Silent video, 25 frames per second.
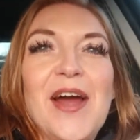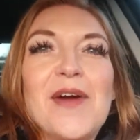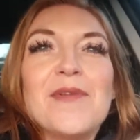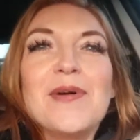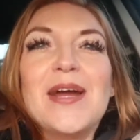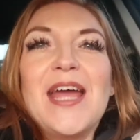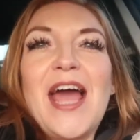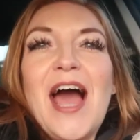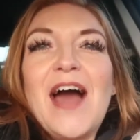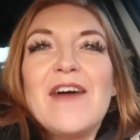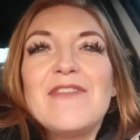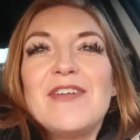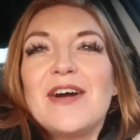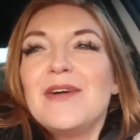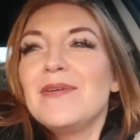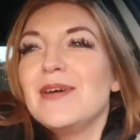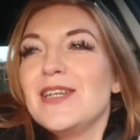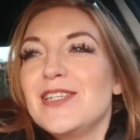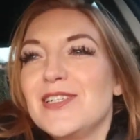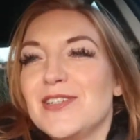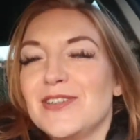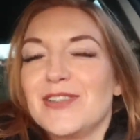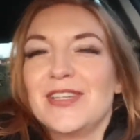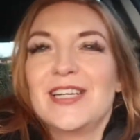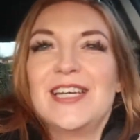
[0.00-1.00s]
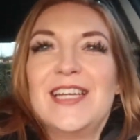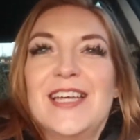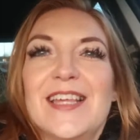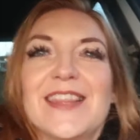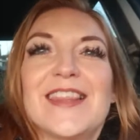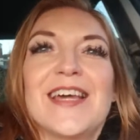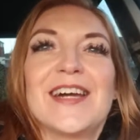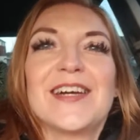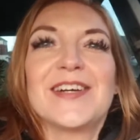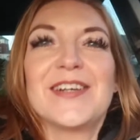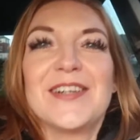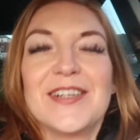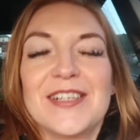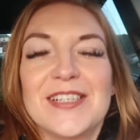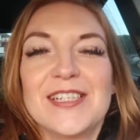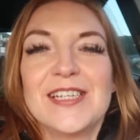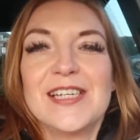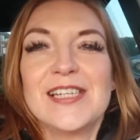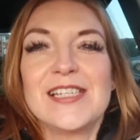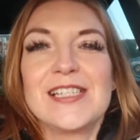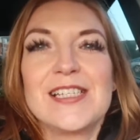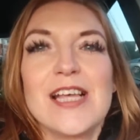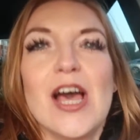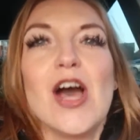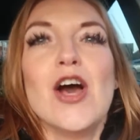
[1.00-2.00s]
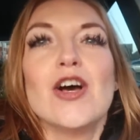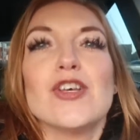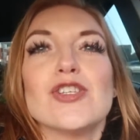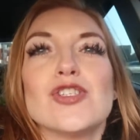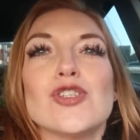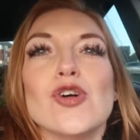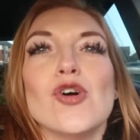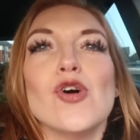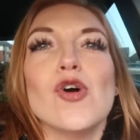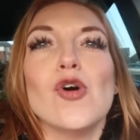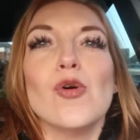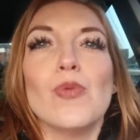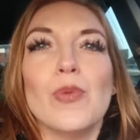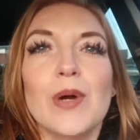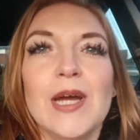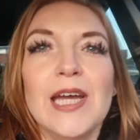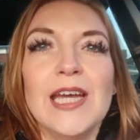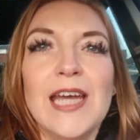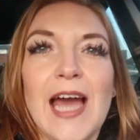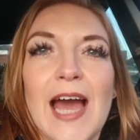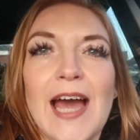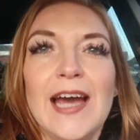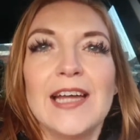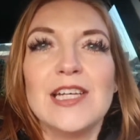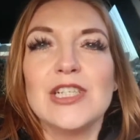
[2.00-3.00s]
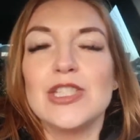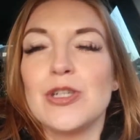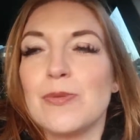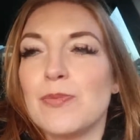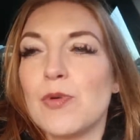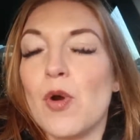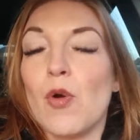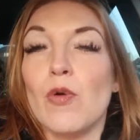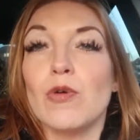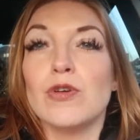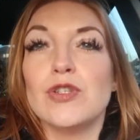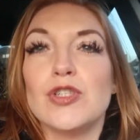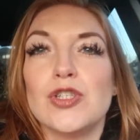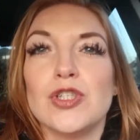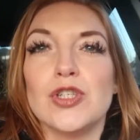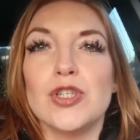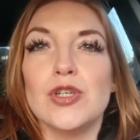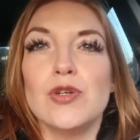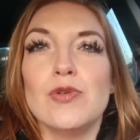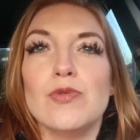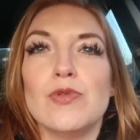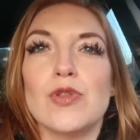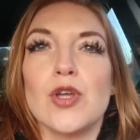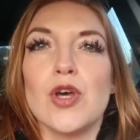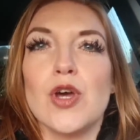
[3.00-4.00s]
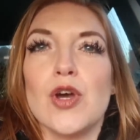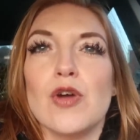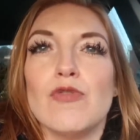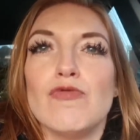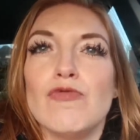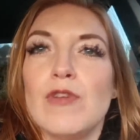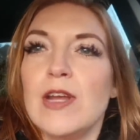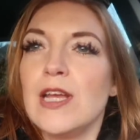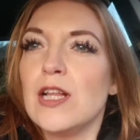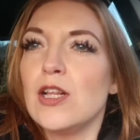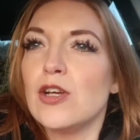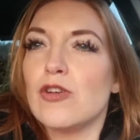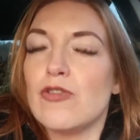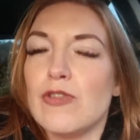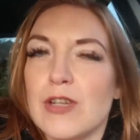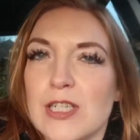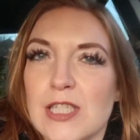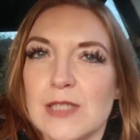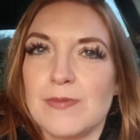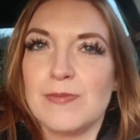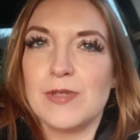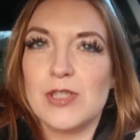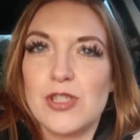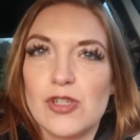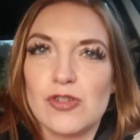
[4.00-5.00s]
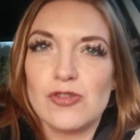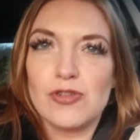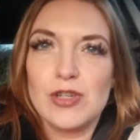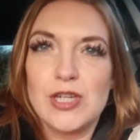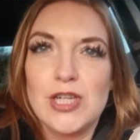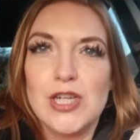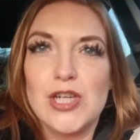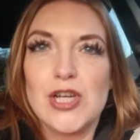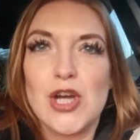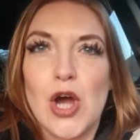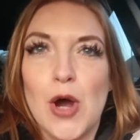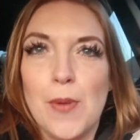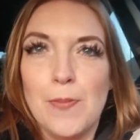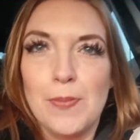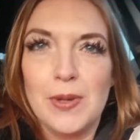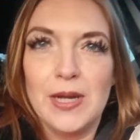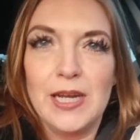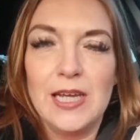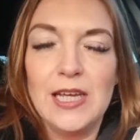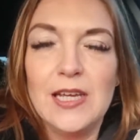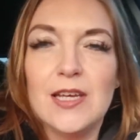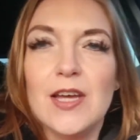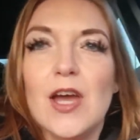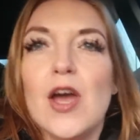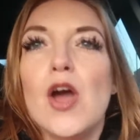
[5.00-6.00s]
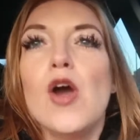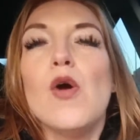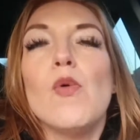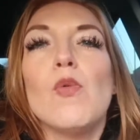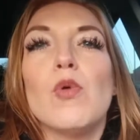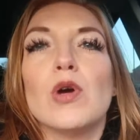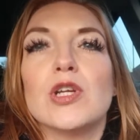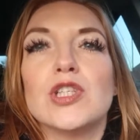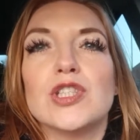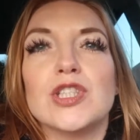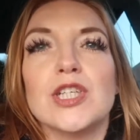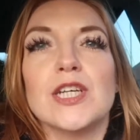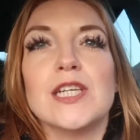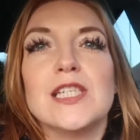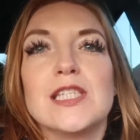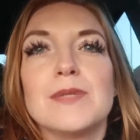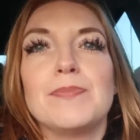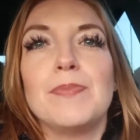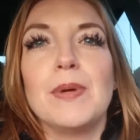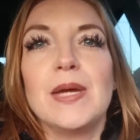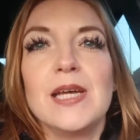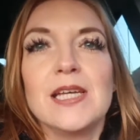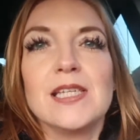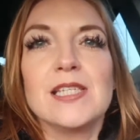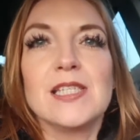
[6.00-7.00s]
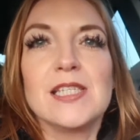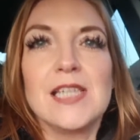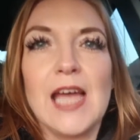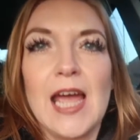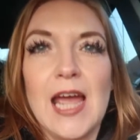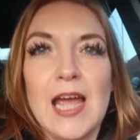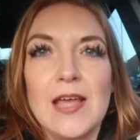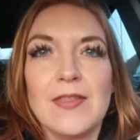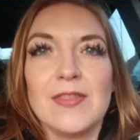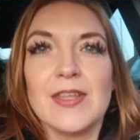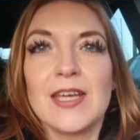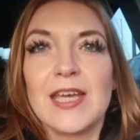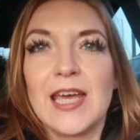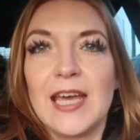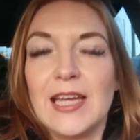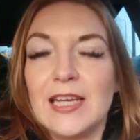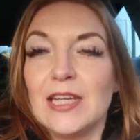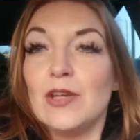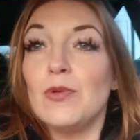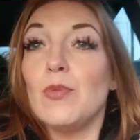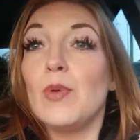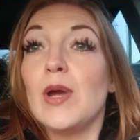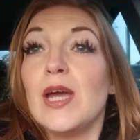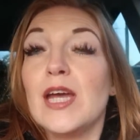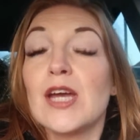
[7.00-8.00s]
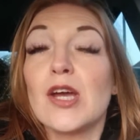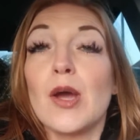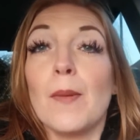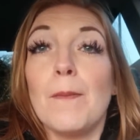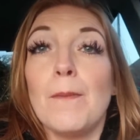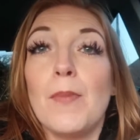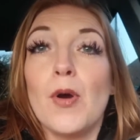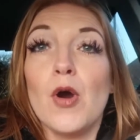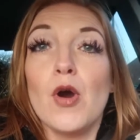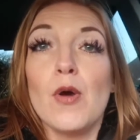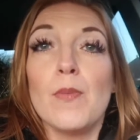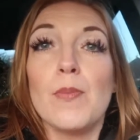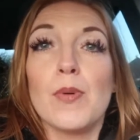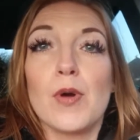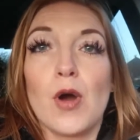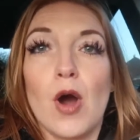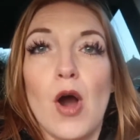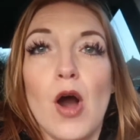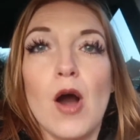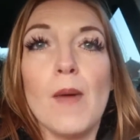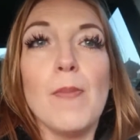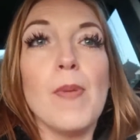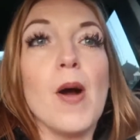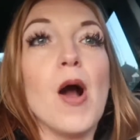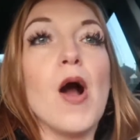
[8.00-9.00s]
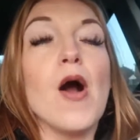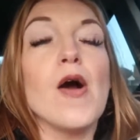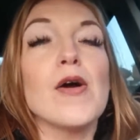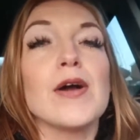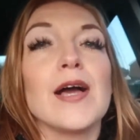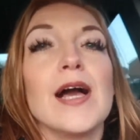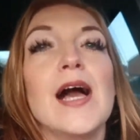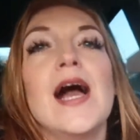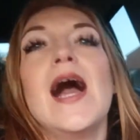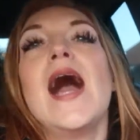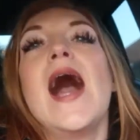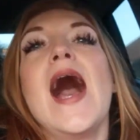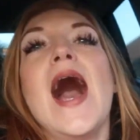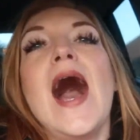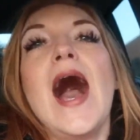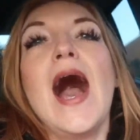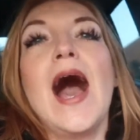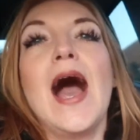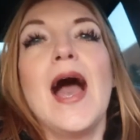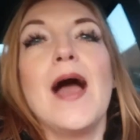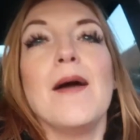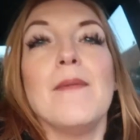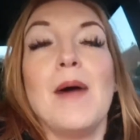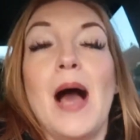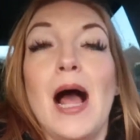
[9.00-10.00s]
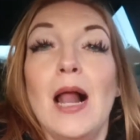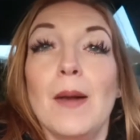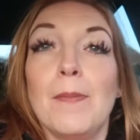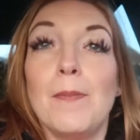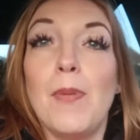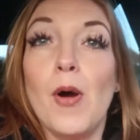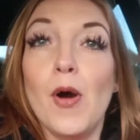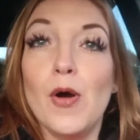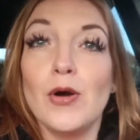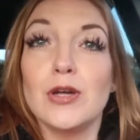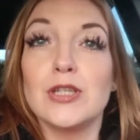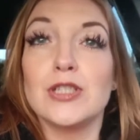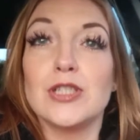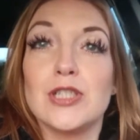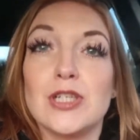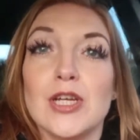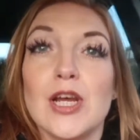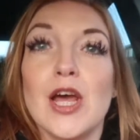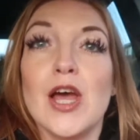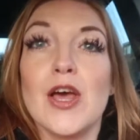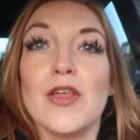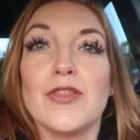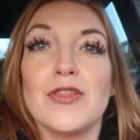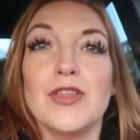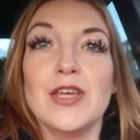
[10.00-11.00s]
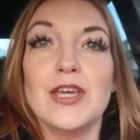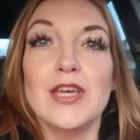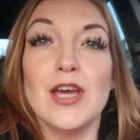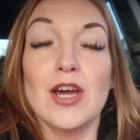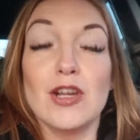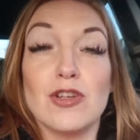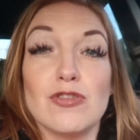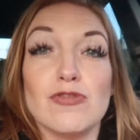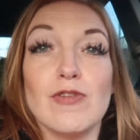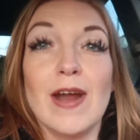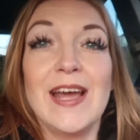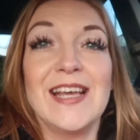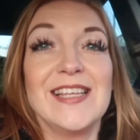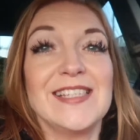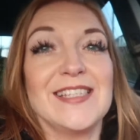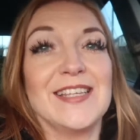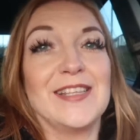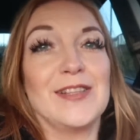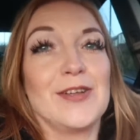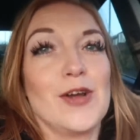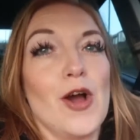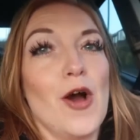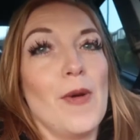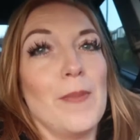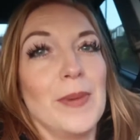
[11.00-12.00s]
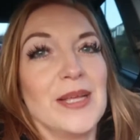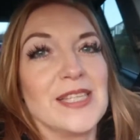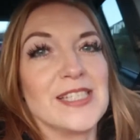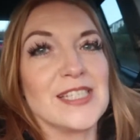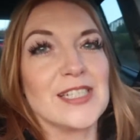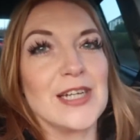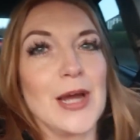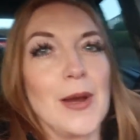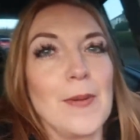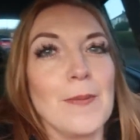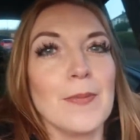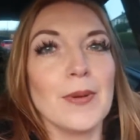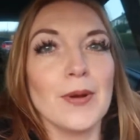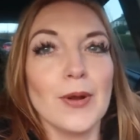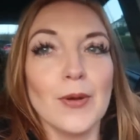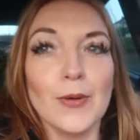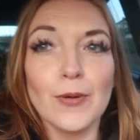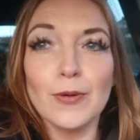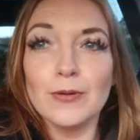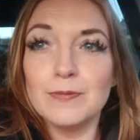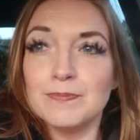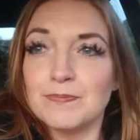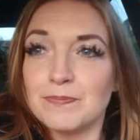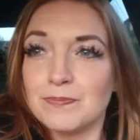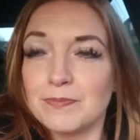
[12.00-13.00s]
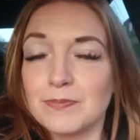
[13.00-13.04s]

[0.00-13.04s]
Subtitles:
We have our tree, thank goodness. So we ended up going to the Real Christmas Tree Company, which is based in the Kittywake Pub car park. I'll put the address in the comments down below.